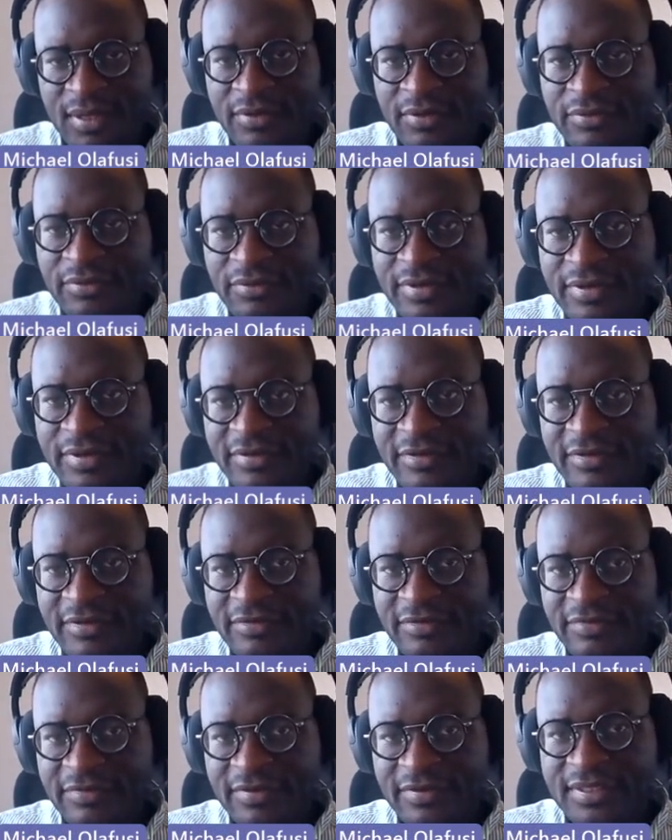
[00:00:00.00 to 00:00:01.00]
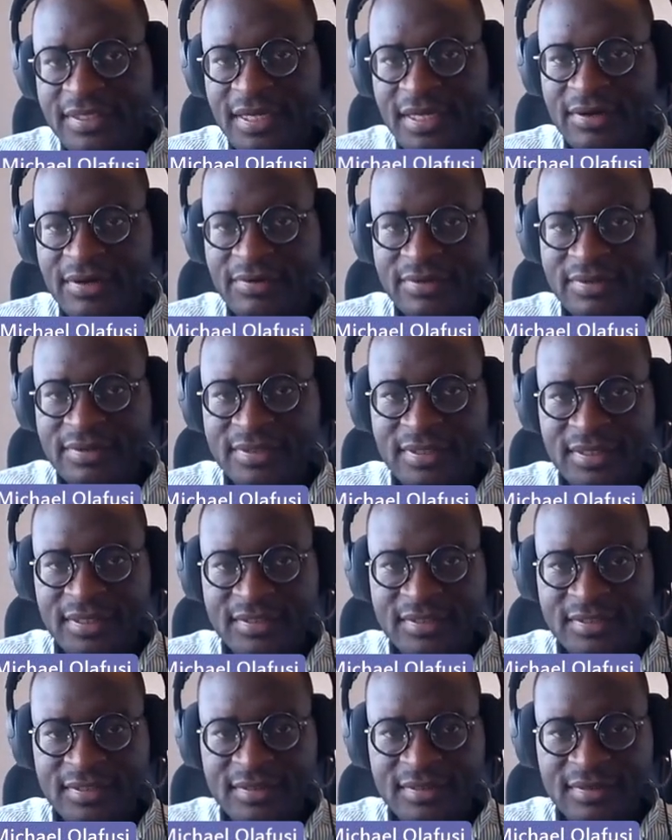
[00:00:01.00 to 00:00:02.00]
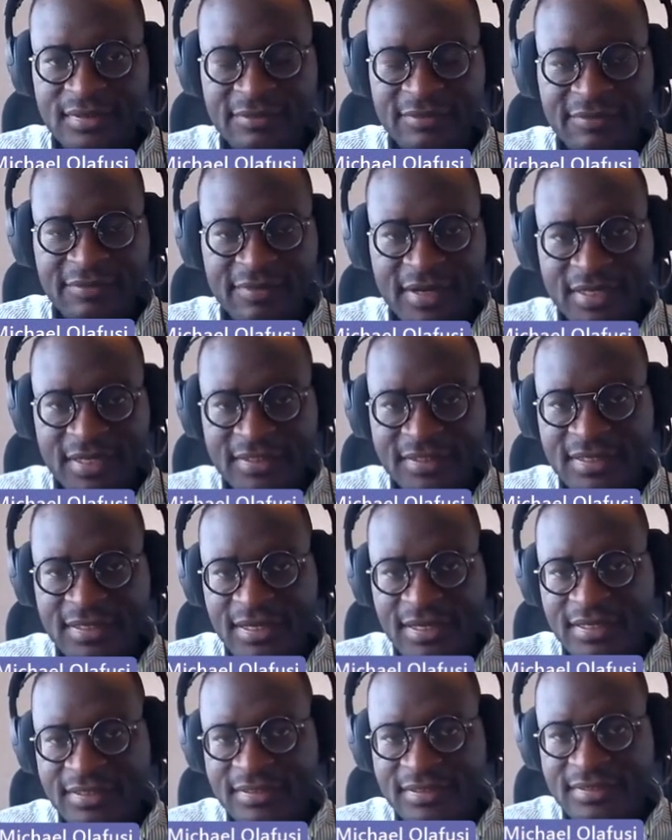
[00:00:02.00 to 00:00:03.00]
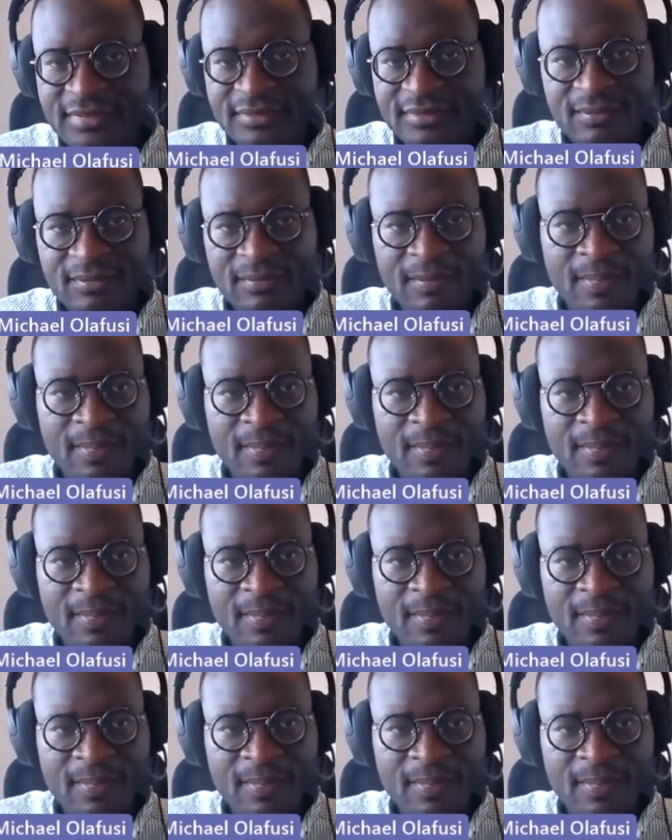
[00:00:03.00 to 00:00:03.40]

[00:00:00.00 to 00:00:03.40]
So this is filter context. The fact that